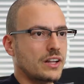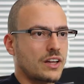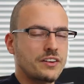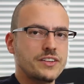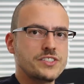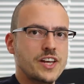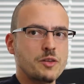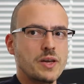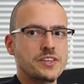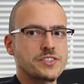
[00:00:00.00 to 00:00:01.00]
A lot of these
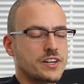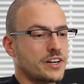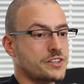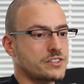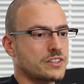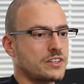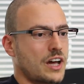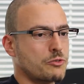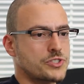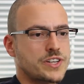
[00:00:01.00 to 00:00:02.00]
databases are actually
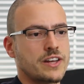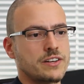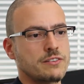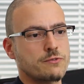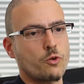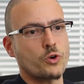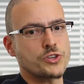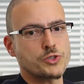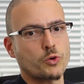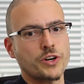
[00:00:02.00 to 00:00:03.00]
outstanding for
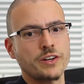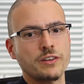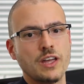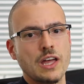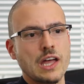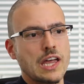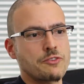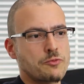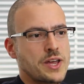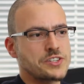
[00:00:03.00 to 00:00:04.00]
storing
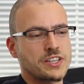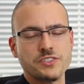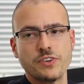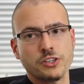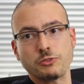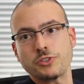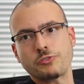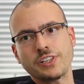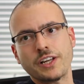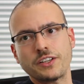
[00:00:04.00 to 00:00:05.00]
information that is very loosely
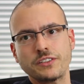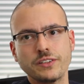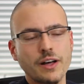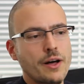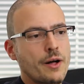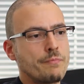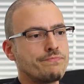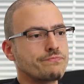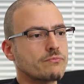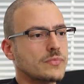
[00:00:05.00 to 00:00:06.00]
related.
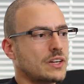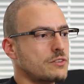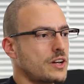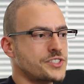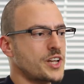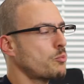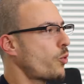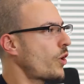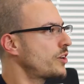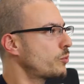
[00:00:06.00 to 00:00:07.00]
At some
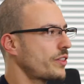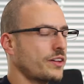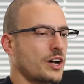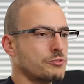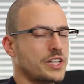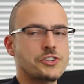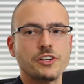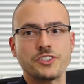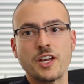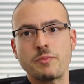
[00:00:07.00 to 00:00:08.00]
point, we thought
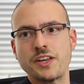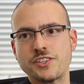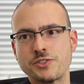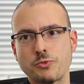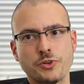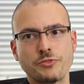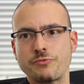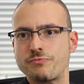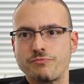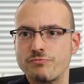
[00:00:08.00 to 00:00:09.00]
relational databases were
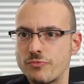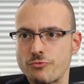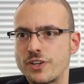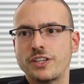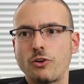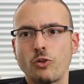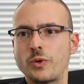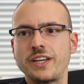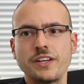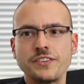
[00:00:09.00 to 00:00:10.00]
really all
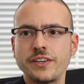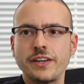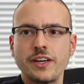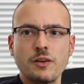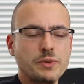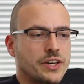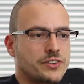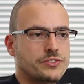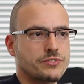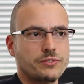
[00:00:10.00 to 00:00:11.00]
we needed
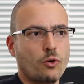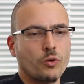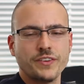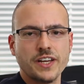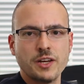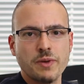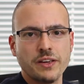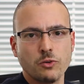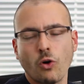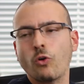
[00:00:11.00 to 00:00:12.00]
because all
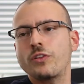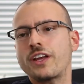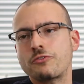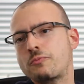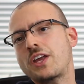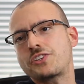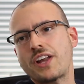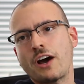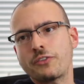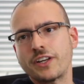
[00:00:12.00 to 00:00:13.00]
the
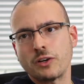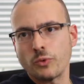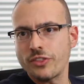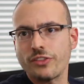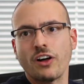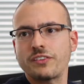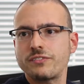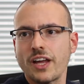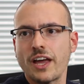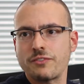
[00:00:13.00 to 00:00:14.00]
information out there we
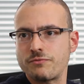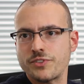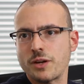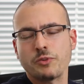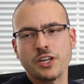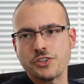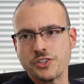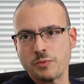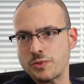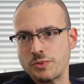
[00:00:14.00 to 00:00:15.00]
thought had some
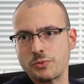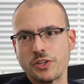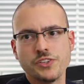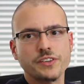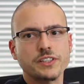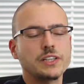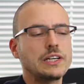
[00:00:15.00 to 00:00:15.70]
relationships between each other.